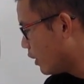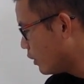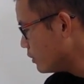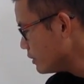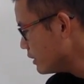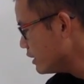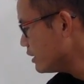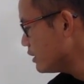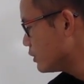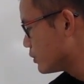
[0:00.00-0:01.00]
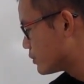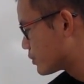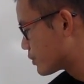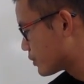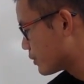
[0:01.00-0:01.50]
only
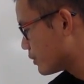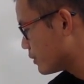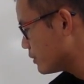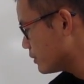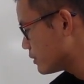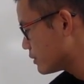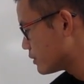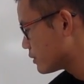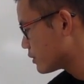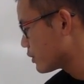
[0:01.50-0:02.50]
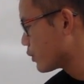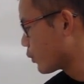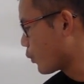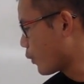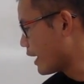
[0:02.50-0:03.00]
true
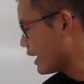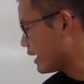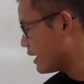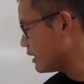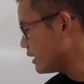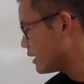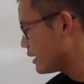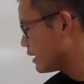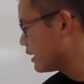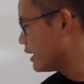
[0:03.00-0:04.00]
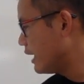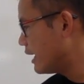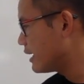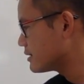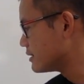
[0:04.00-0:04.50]
when
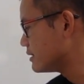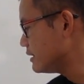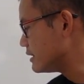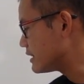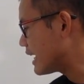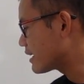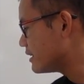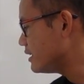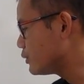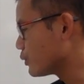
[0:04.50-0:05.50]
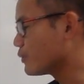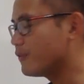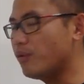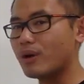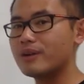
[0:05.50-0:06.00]
x is exactly equal to
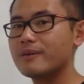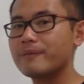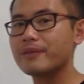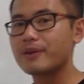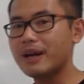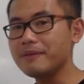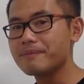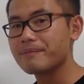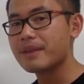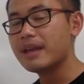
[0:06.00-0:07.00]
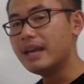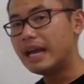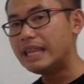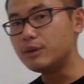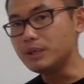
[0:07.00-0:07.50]
4, right?
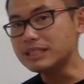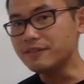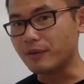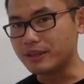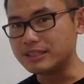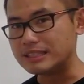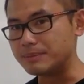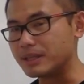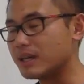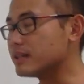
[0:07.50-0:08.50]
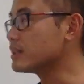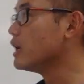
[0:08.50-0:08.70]
And the reason for this is because